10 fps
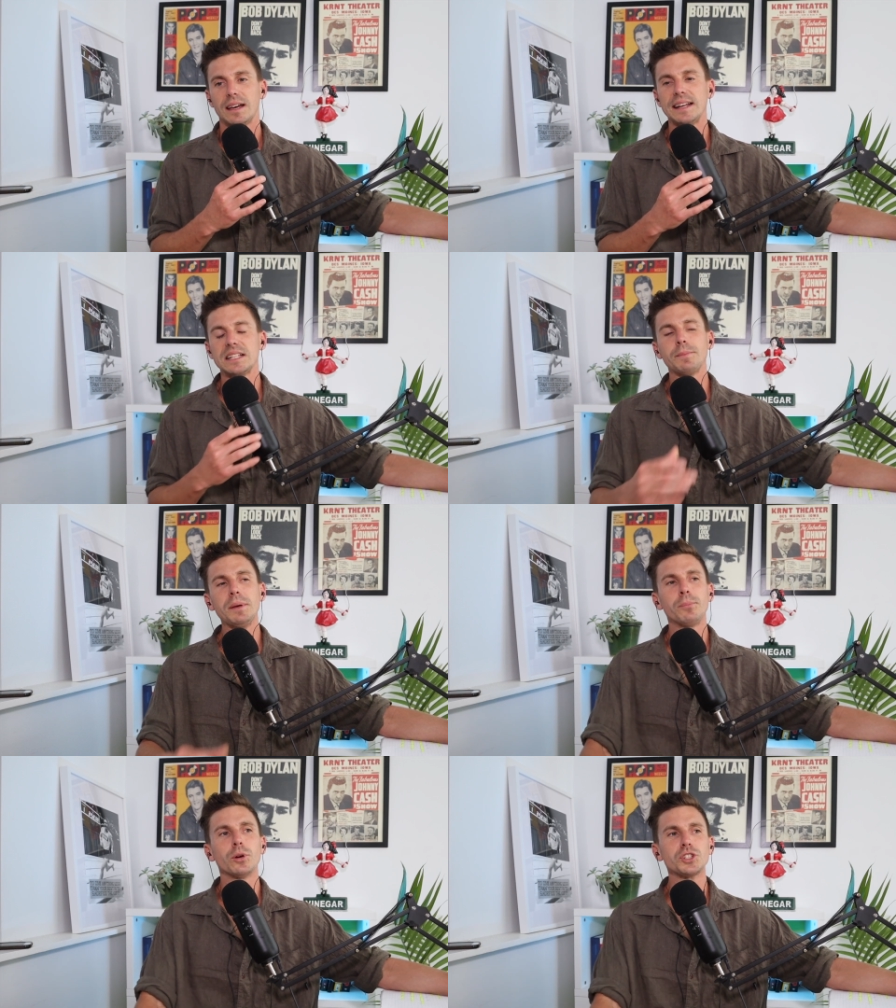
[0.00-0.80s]
And he's a
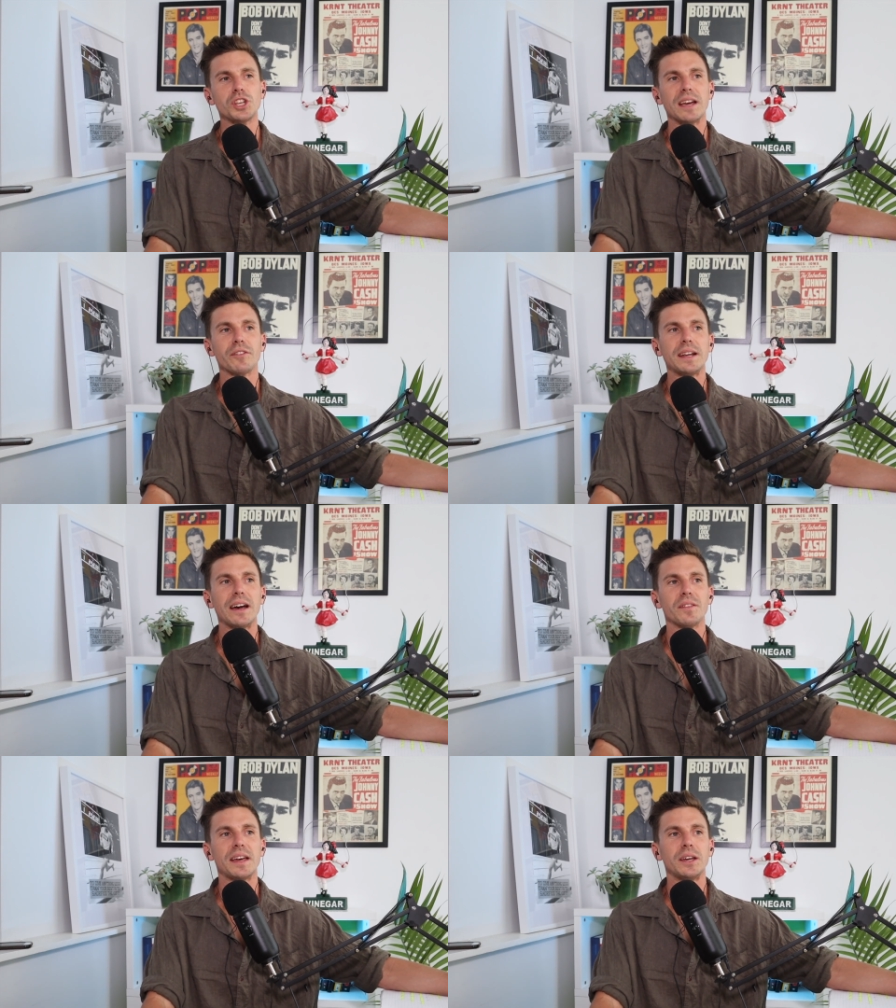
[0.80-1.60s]
bit pushy. Every
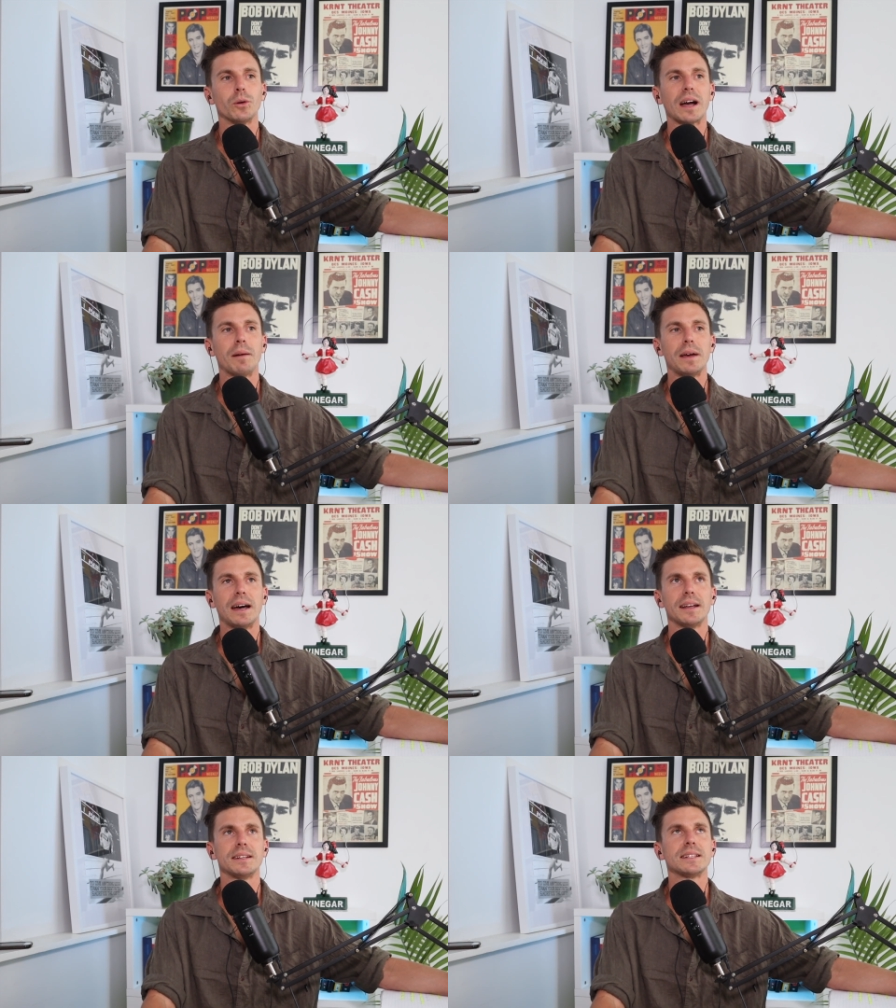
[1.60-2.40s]
now and then he'll come
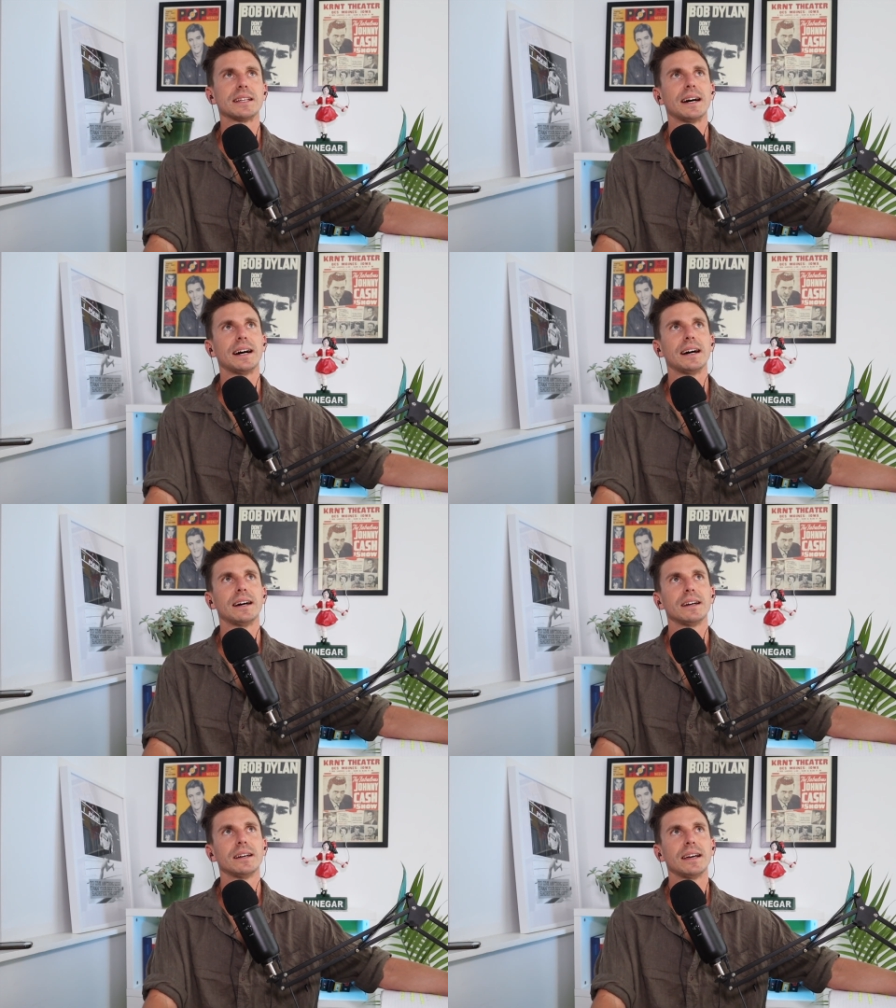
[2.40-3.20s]
out and
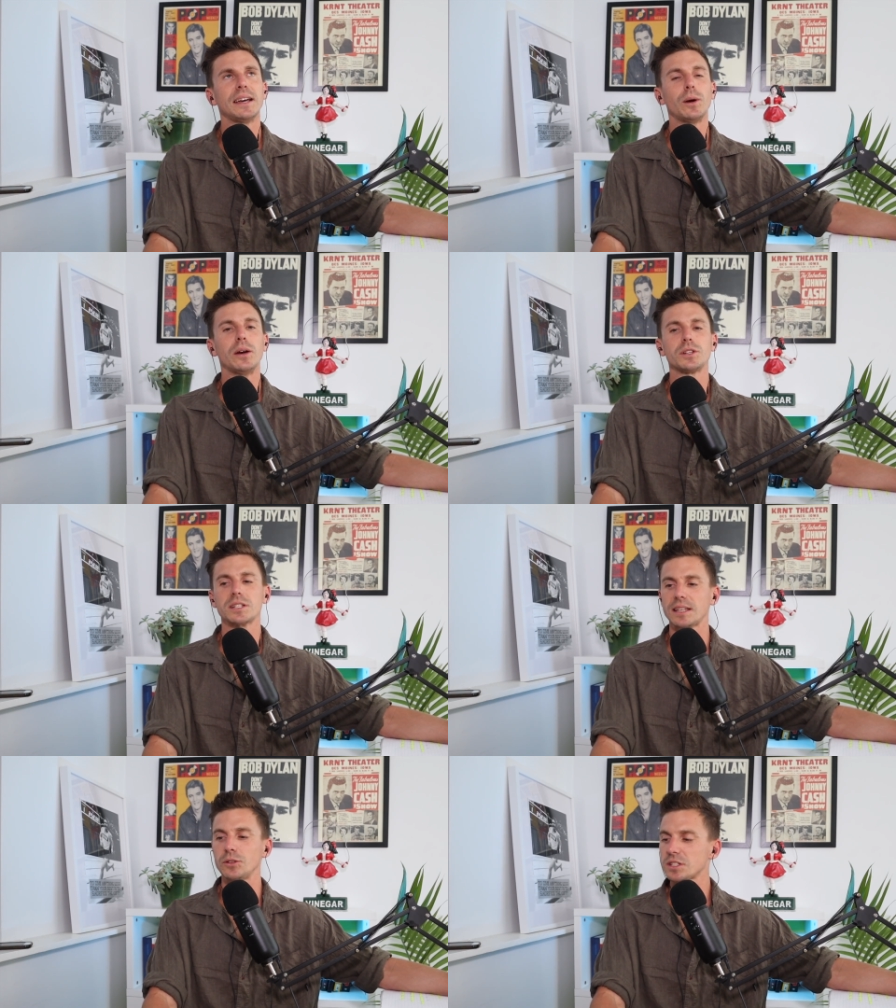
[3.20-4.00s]
uh, he'll he'll
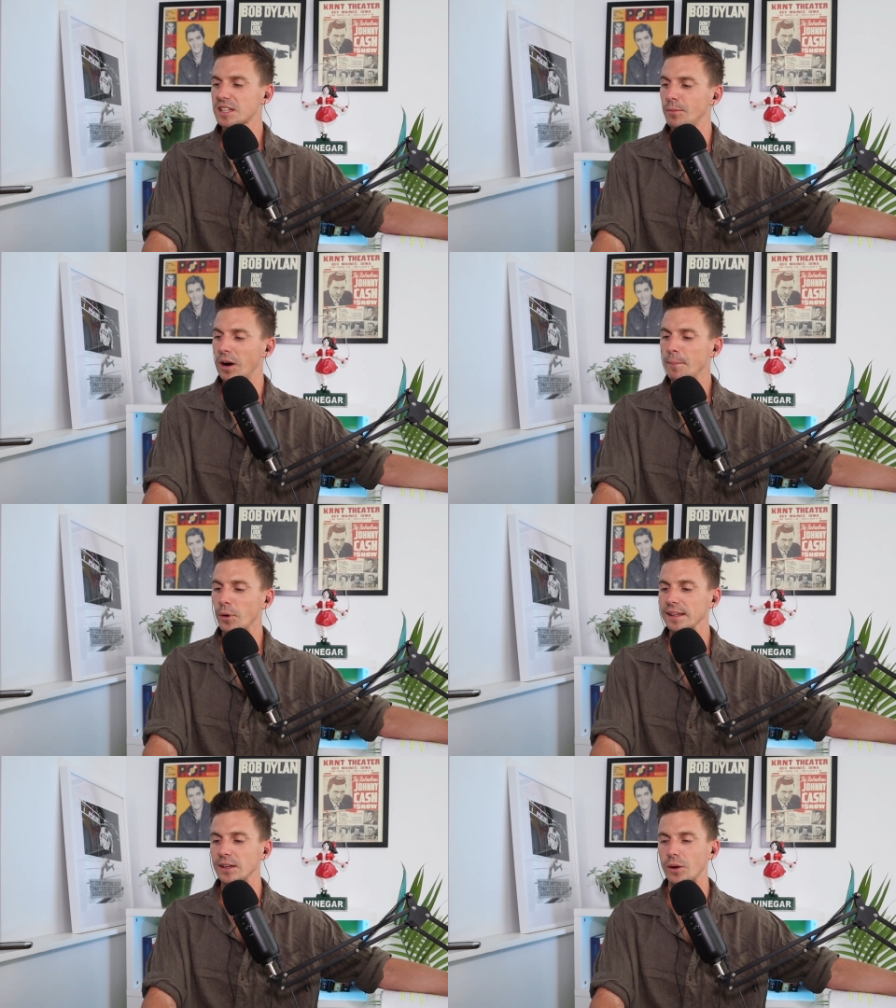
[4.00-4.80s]
just he'll just give my
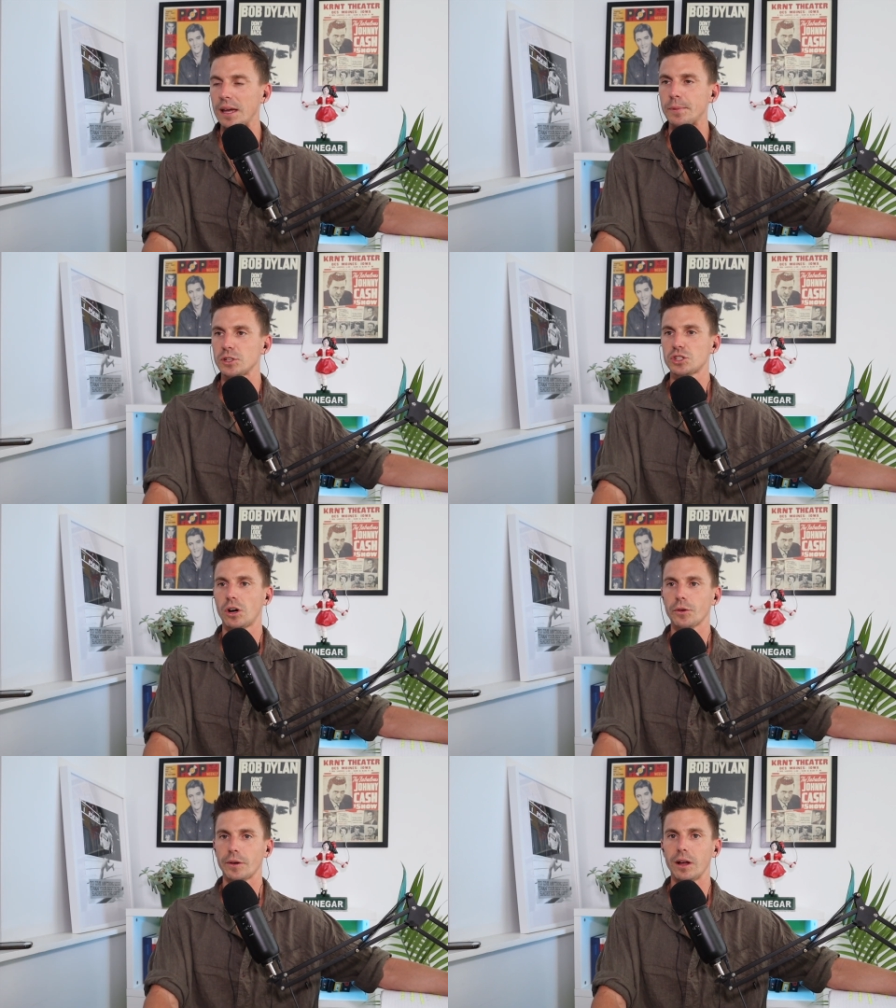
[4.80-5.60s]
boy a little hip and
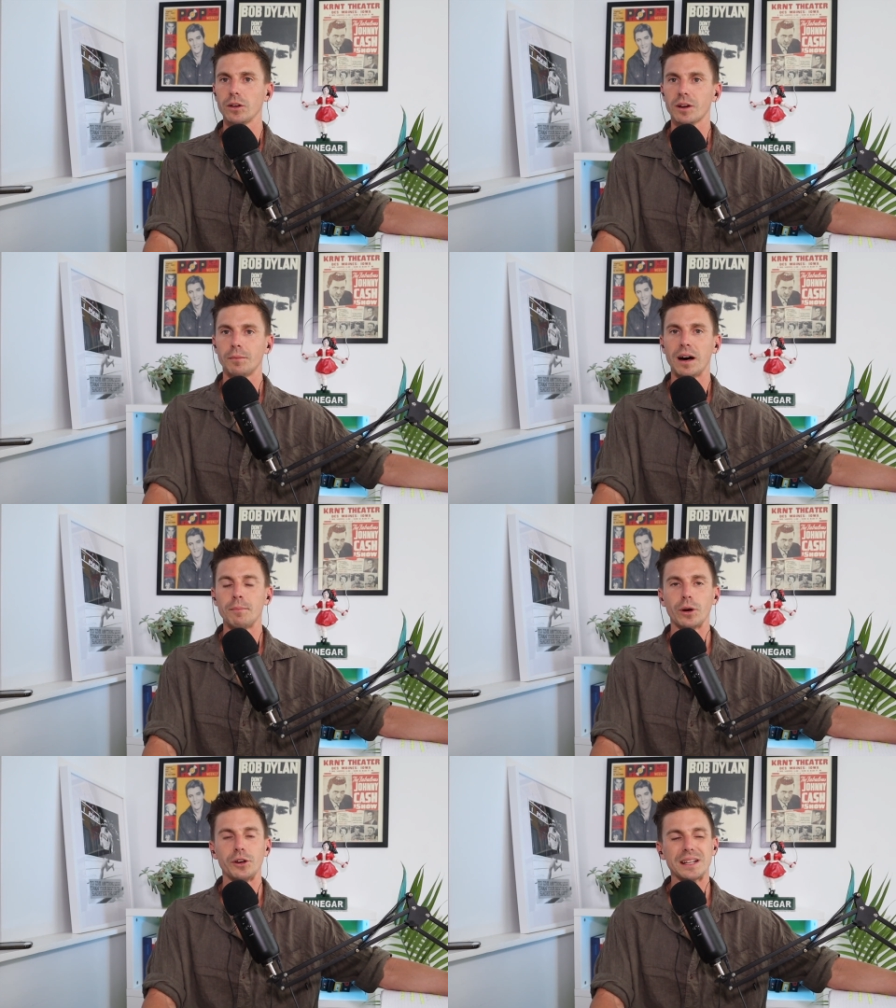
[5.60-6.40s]
shoulder, and I'll look at my
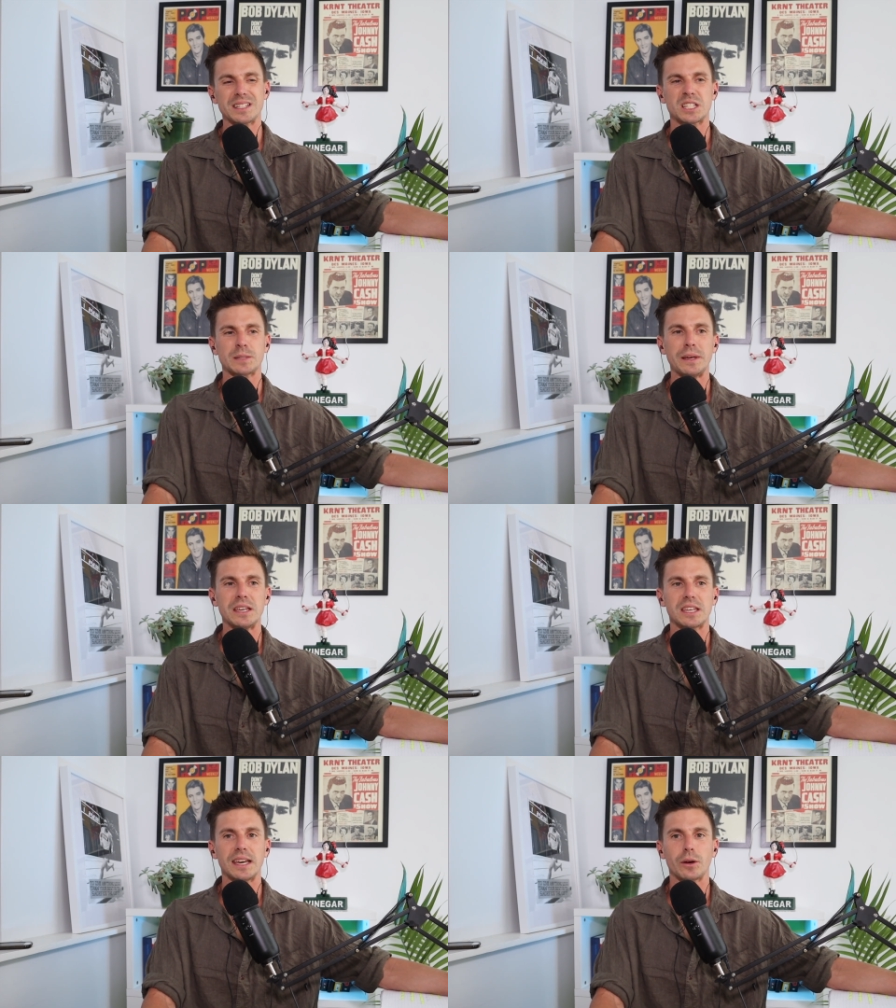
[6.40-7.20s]
boy who doesn't
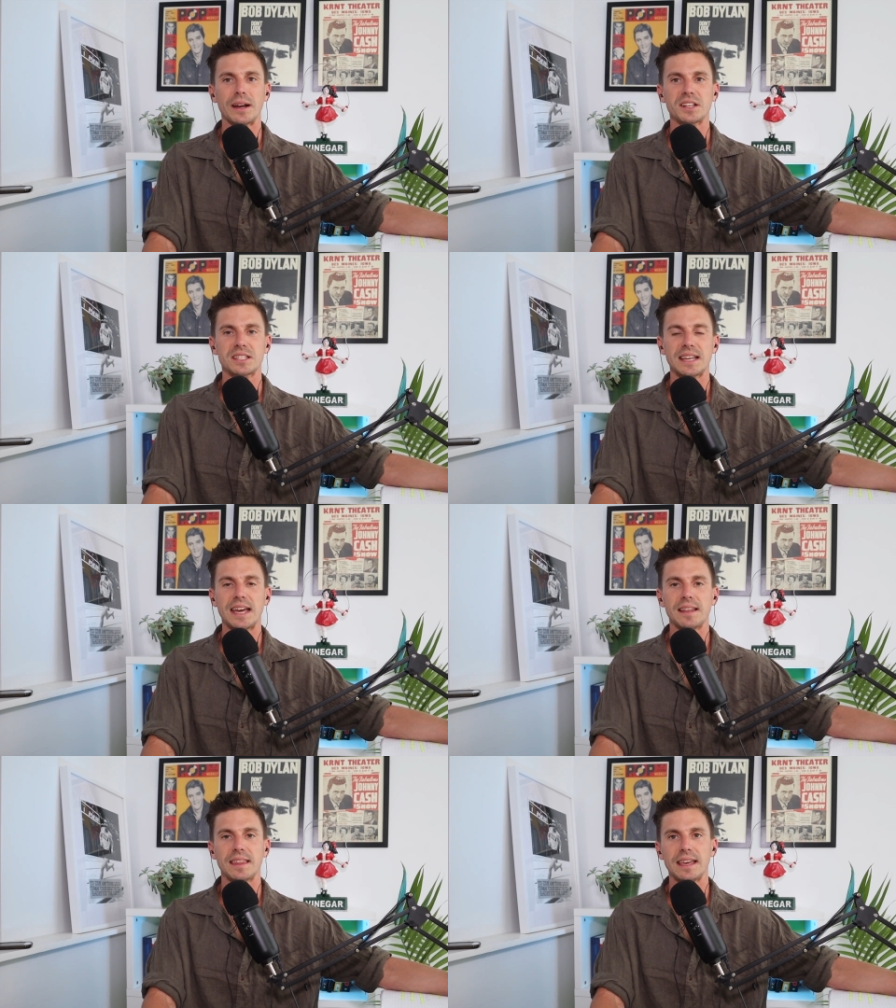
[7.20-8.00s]
speak yet or
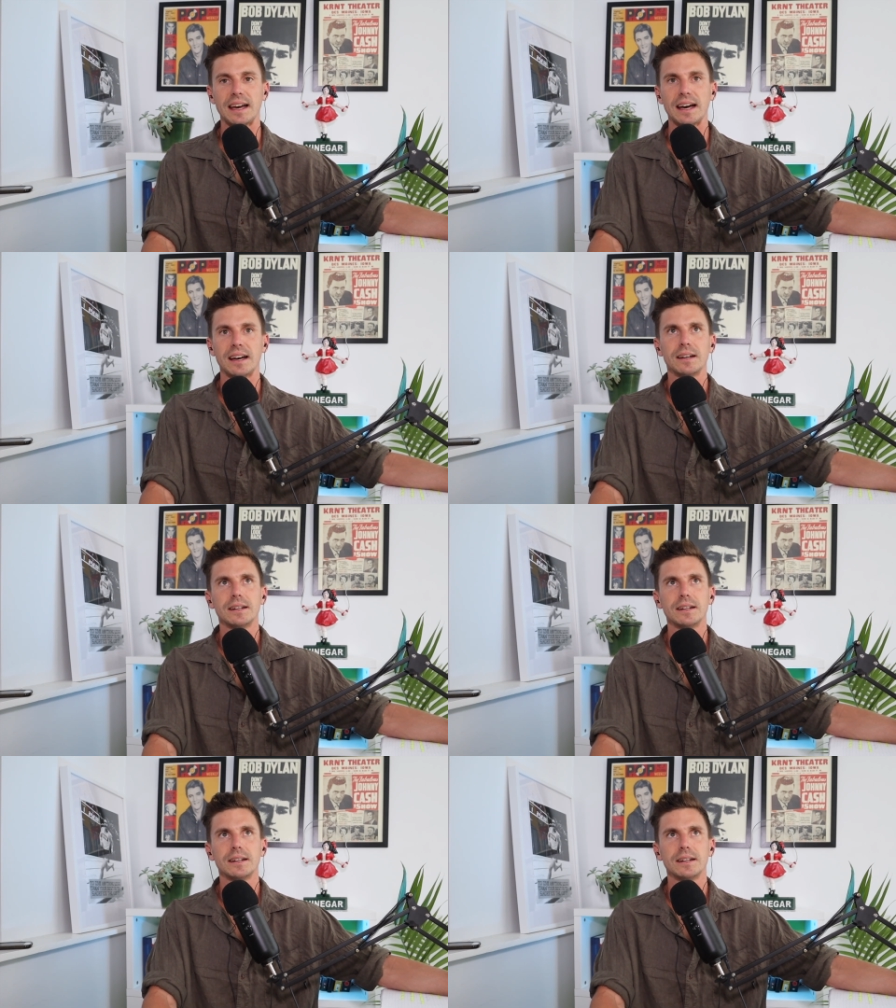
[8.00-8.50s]
understand the uh,